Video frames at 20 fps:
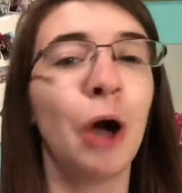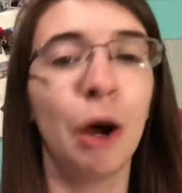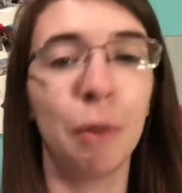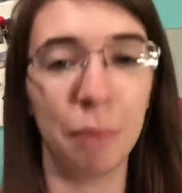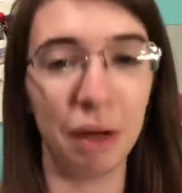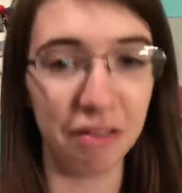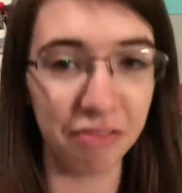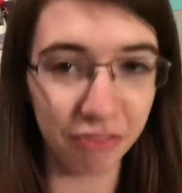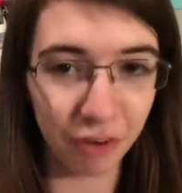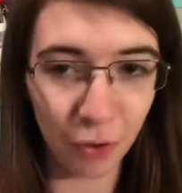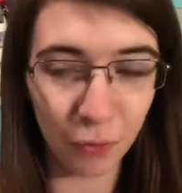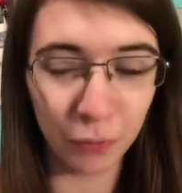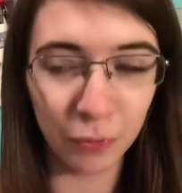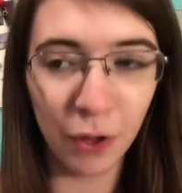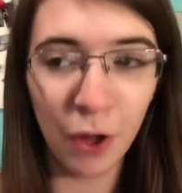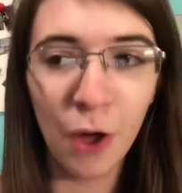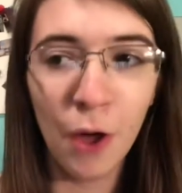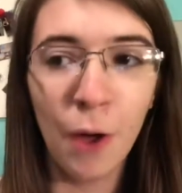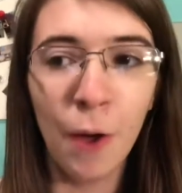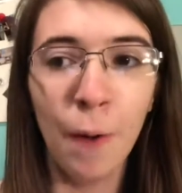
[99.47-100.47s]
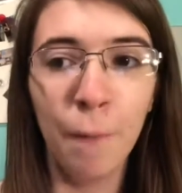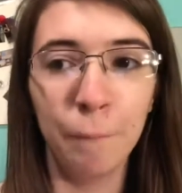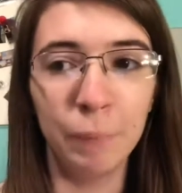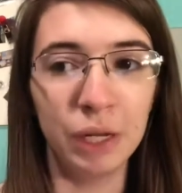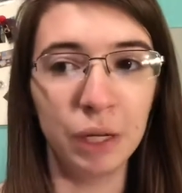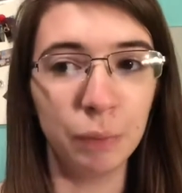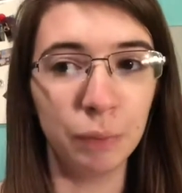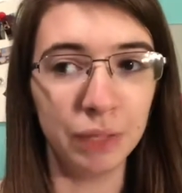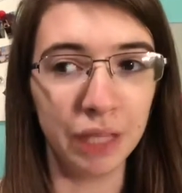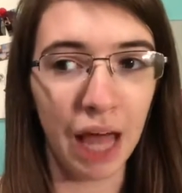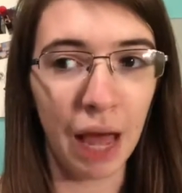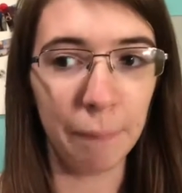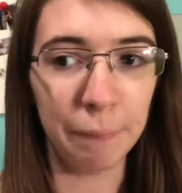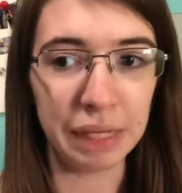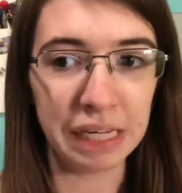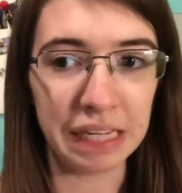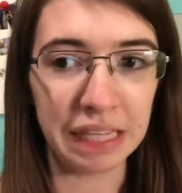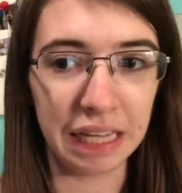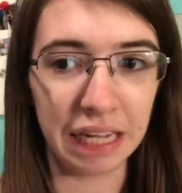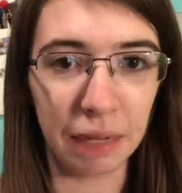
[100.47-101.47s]
on my phone, but it will not
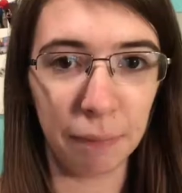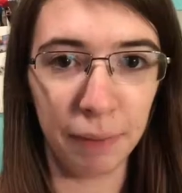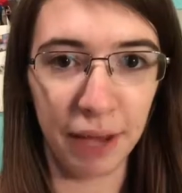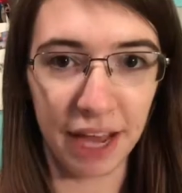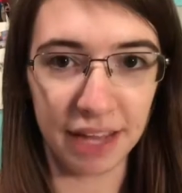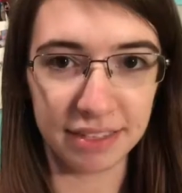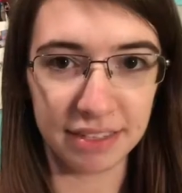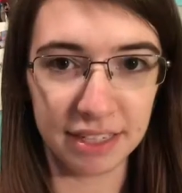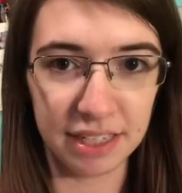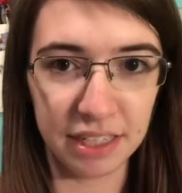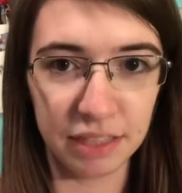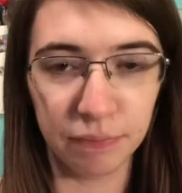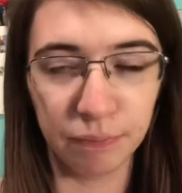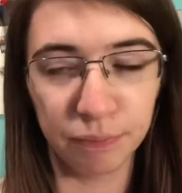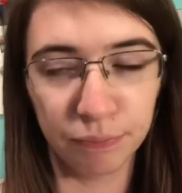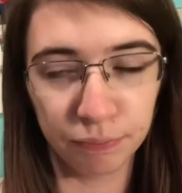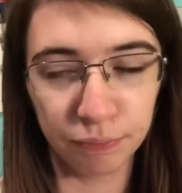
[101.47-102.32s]
be in the capacity